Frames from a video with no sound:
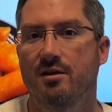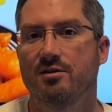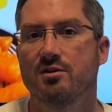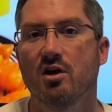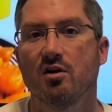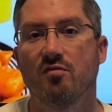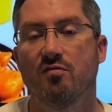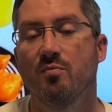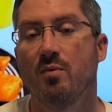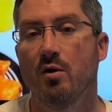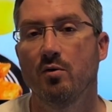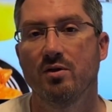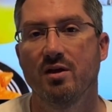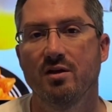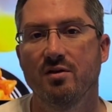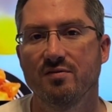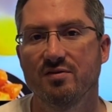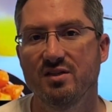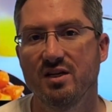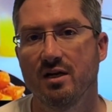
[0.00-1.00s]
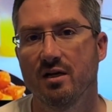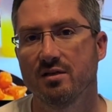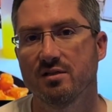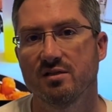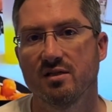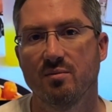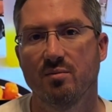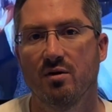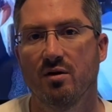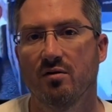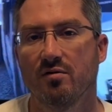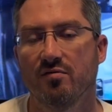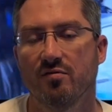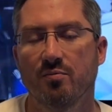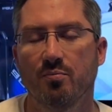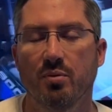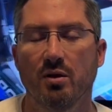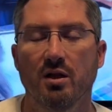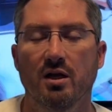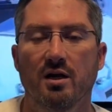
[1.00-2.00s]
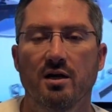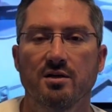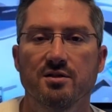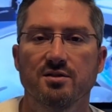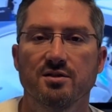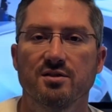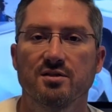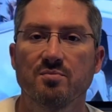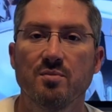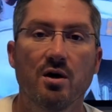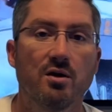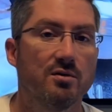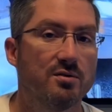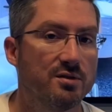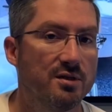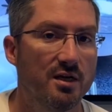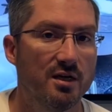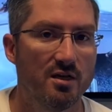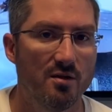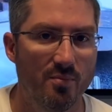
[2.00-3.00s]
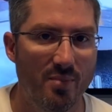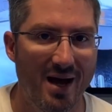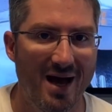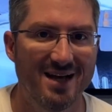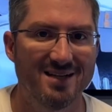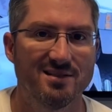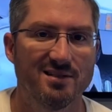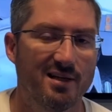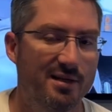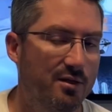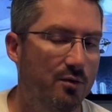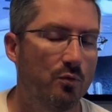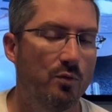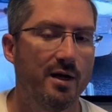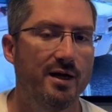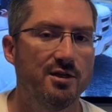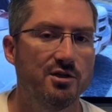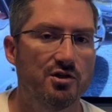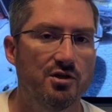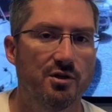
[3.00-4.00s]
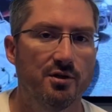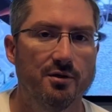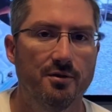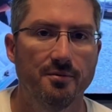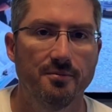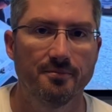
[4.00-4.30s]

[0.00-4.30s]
turf mode that you've seen on some of Polaris's models in the past, like the Ranger.